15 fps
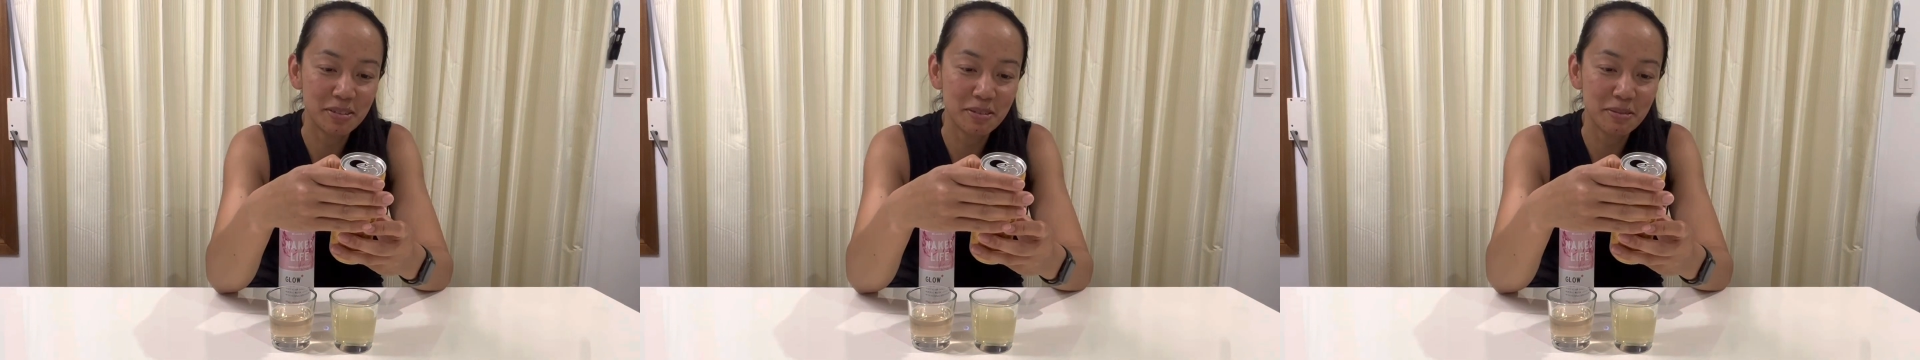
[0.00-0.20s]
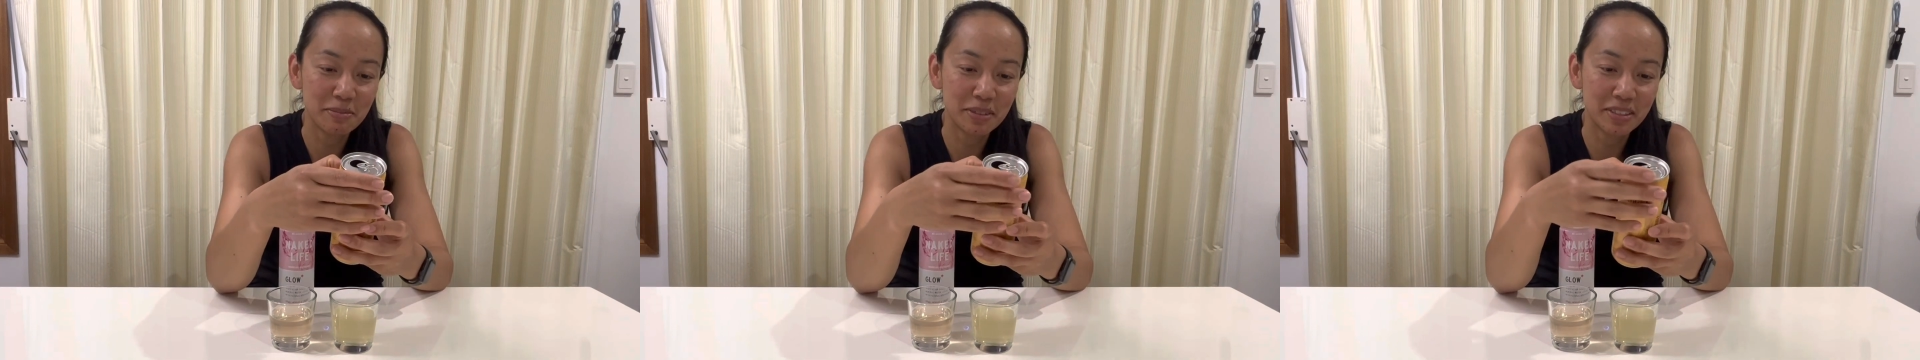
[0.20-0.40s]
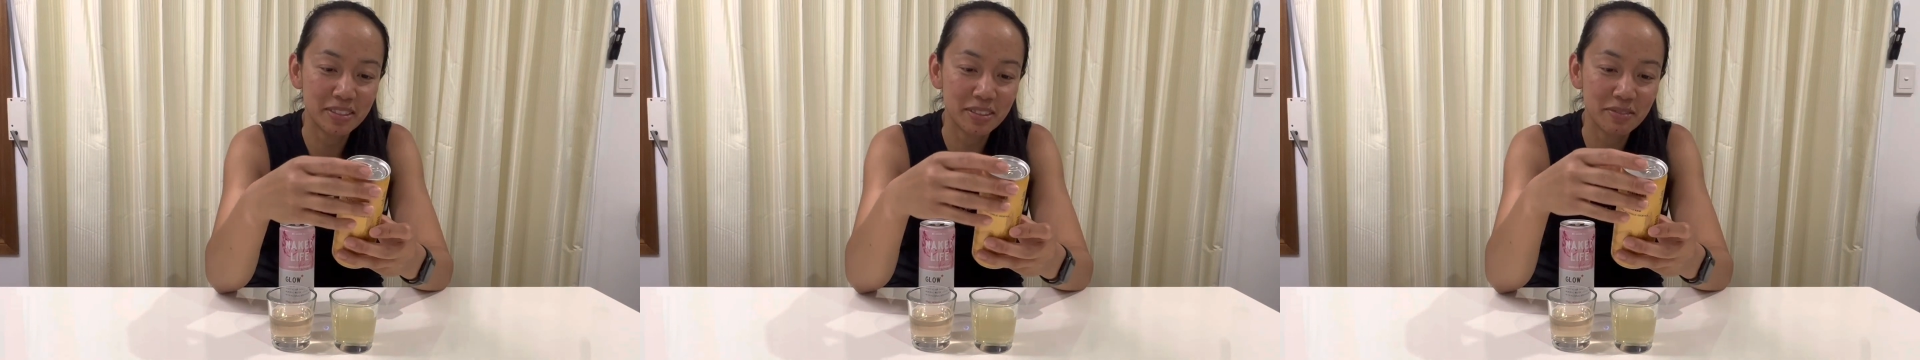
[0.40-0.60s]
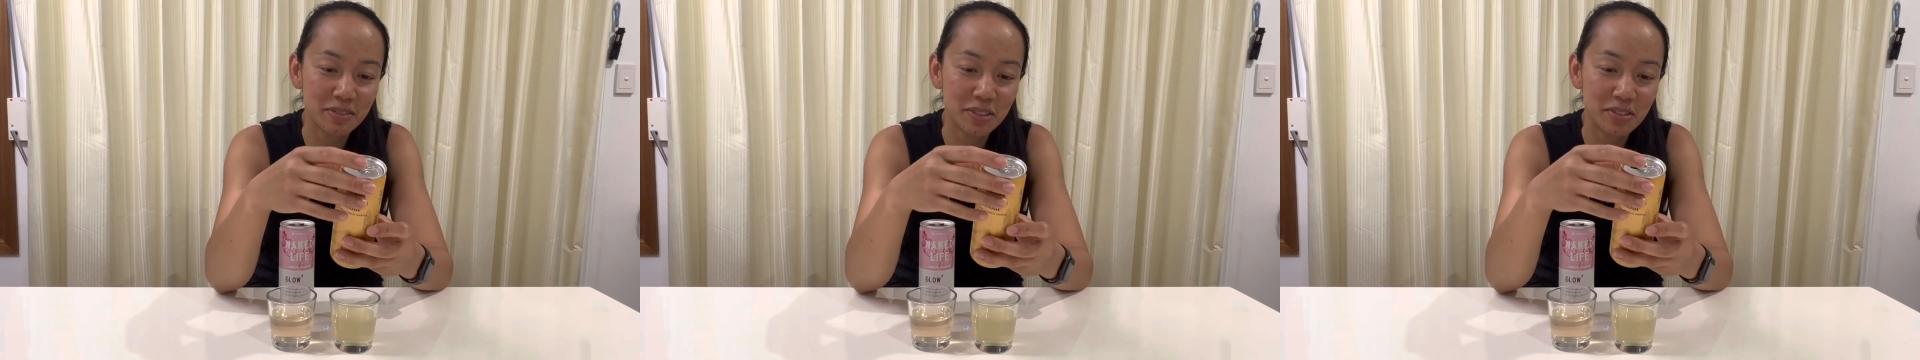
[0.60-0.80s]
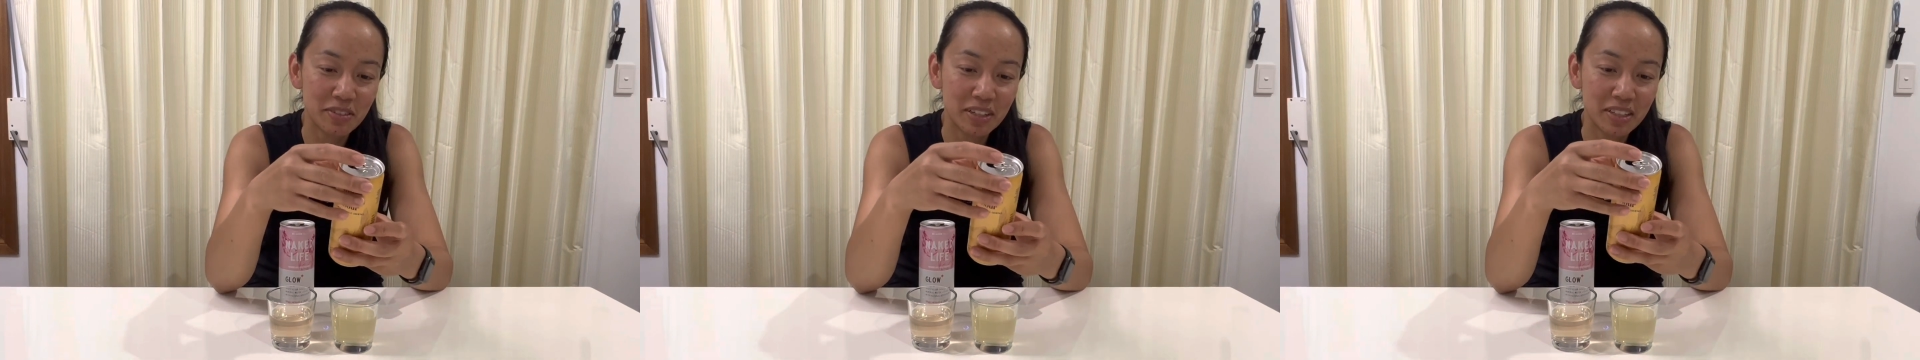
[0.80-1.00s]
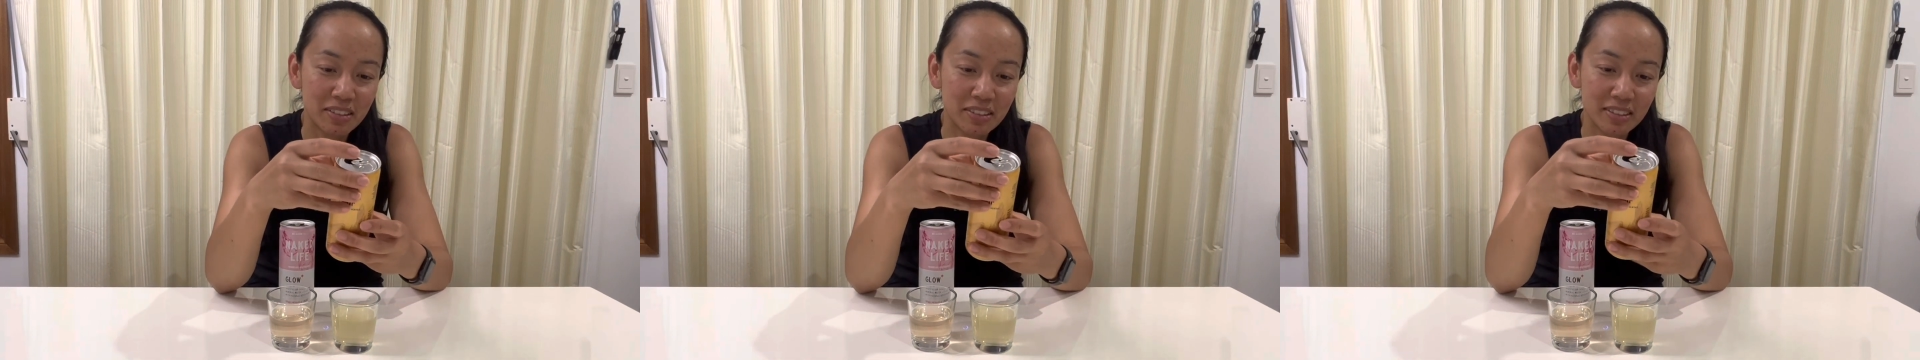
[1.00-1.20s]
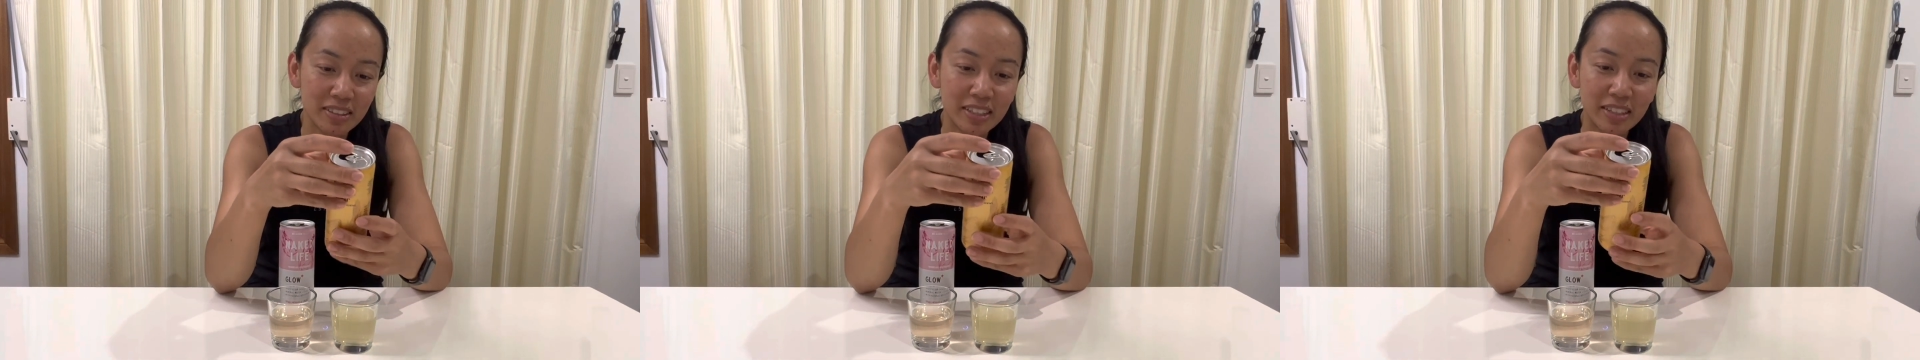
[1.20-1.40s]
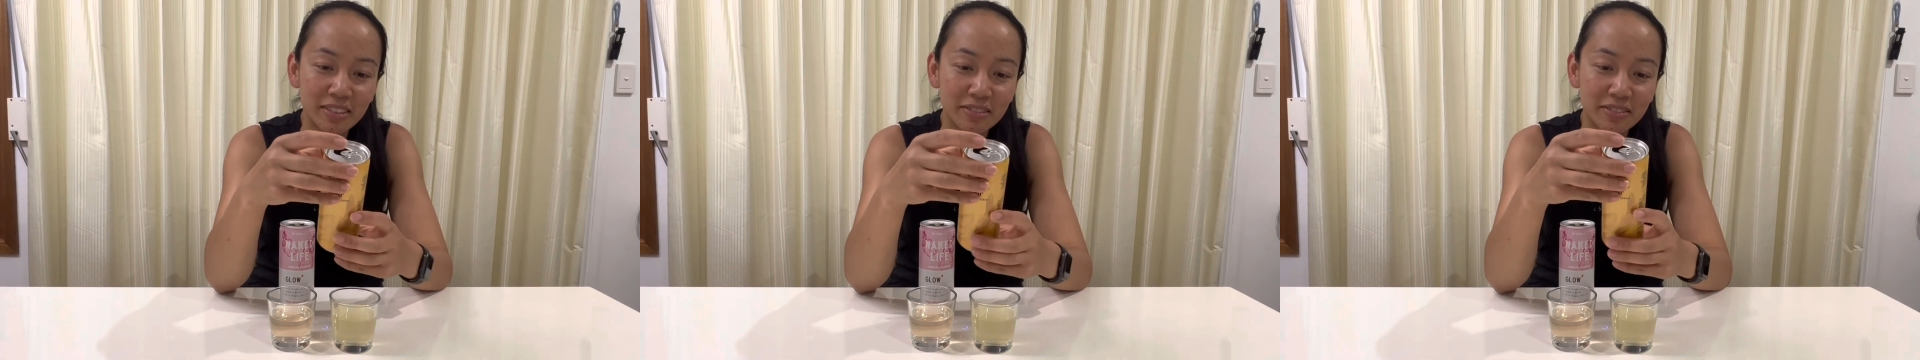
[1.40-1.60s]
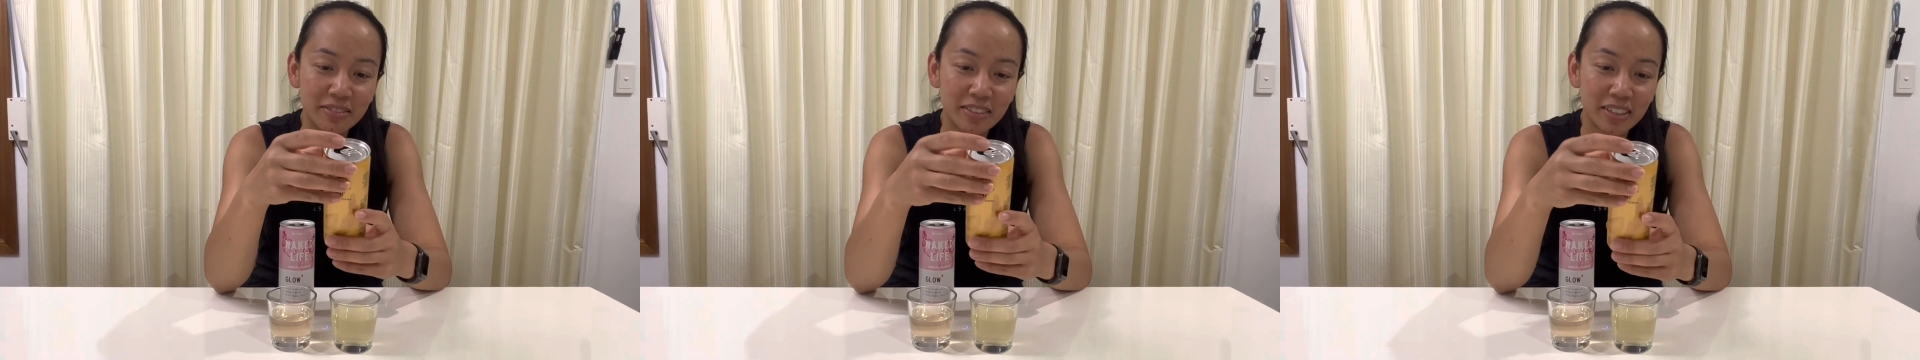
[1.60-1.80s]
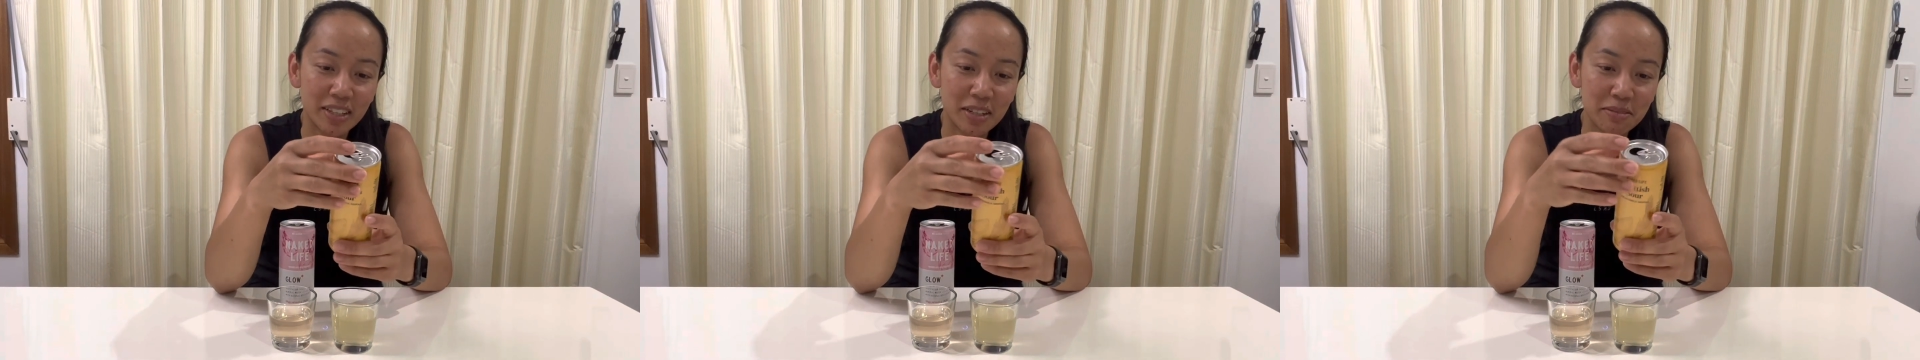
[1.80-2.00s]
hallmarks of the drink you
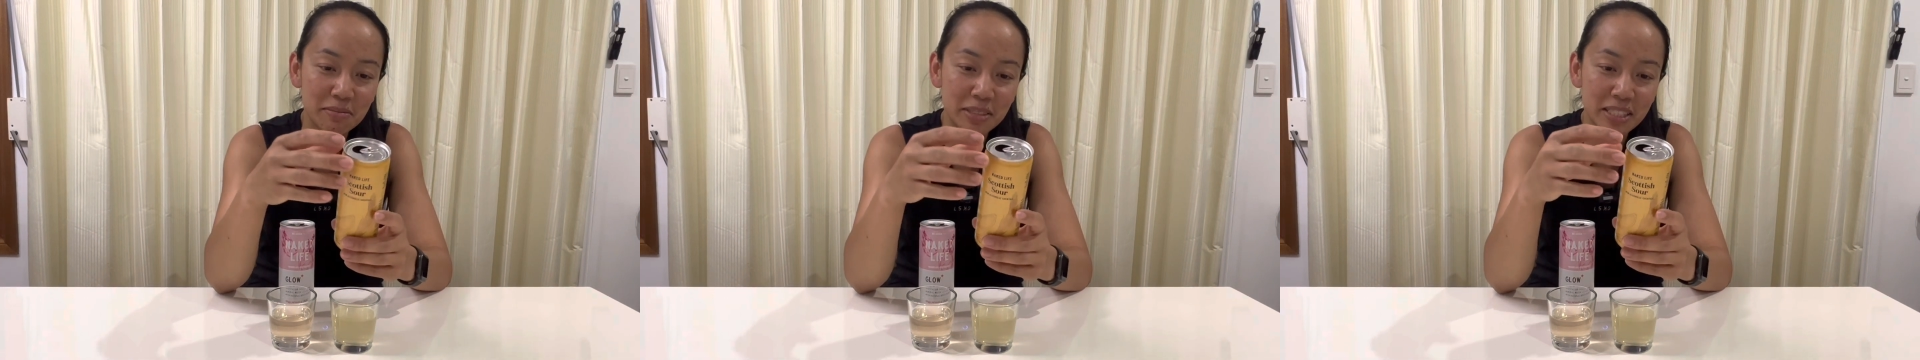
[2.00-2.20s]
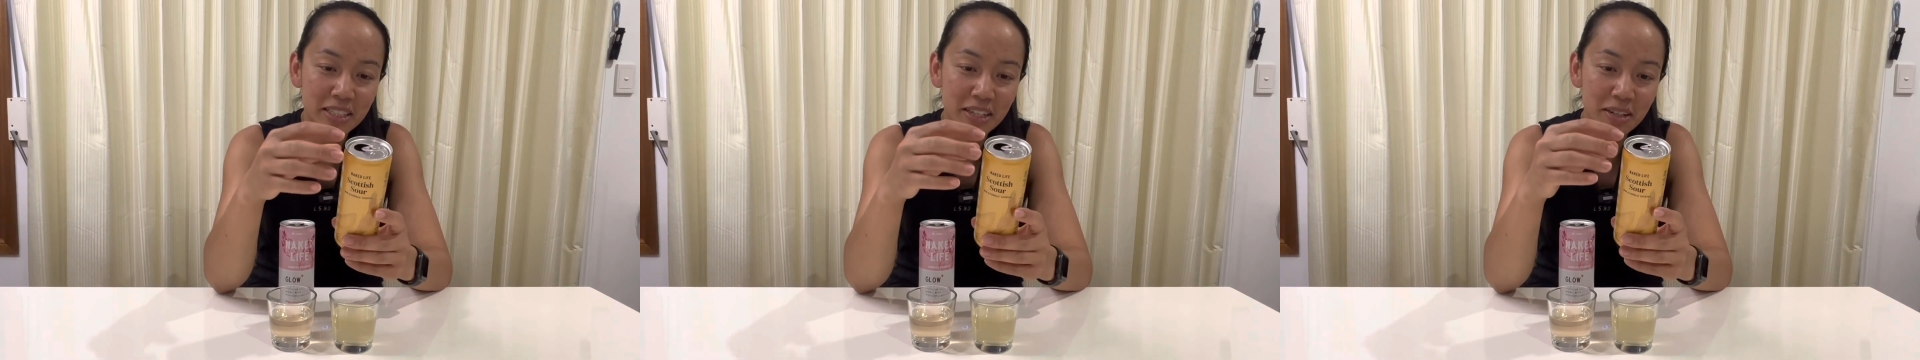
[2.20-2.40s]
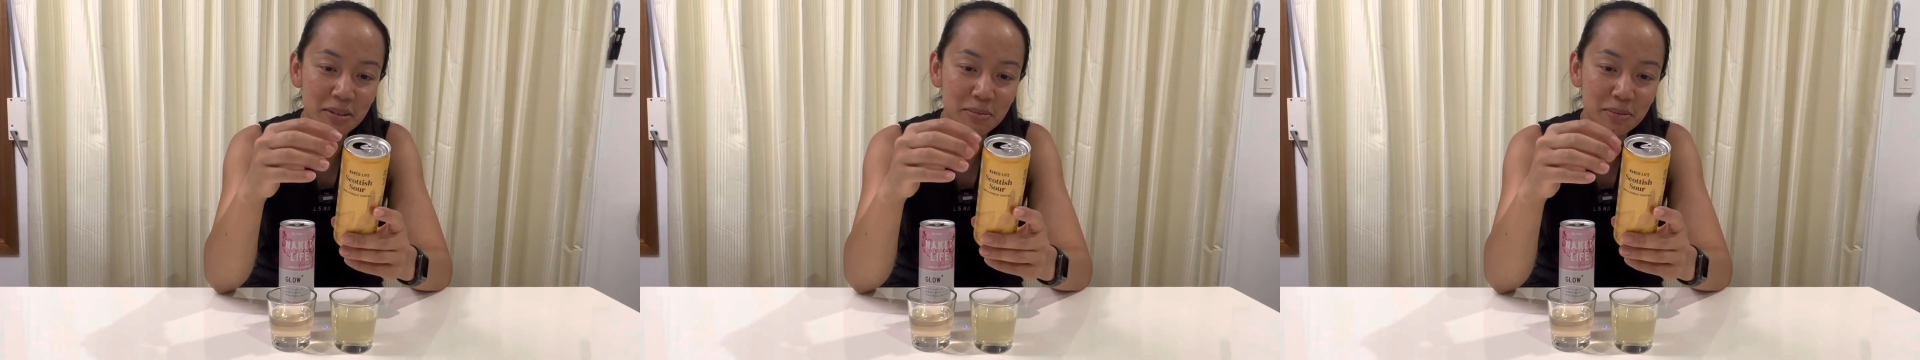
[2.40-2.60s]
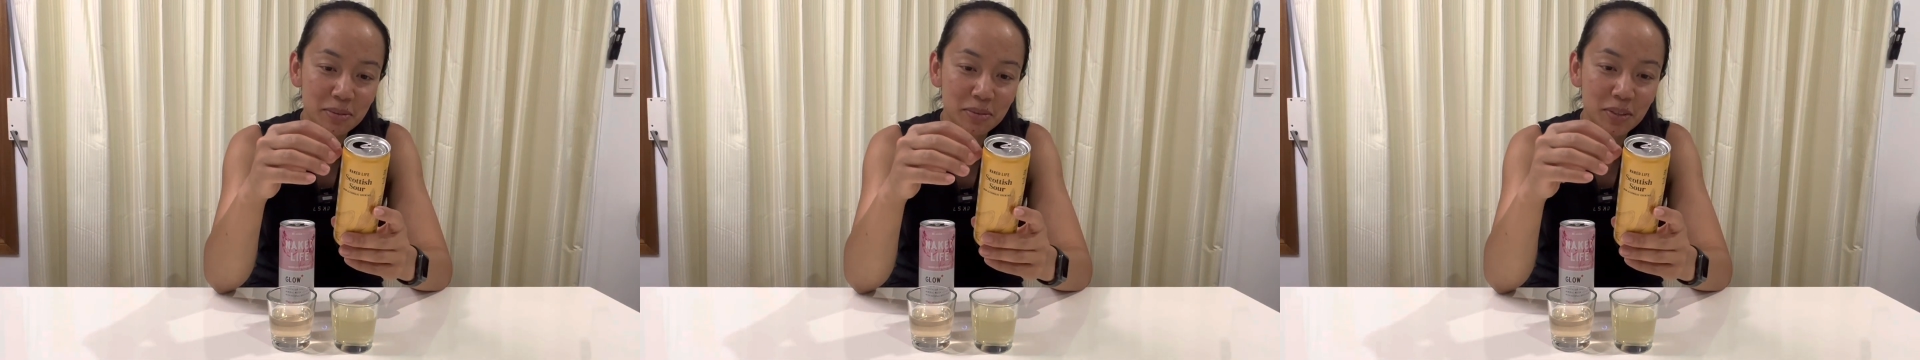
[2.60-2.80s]
love the unmistakable